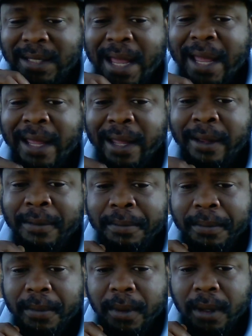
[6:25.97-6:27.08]
as I am.
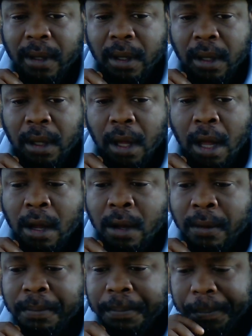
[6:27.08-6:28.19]

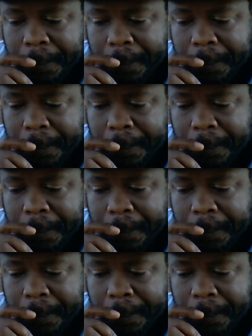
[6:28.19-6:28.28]
Um,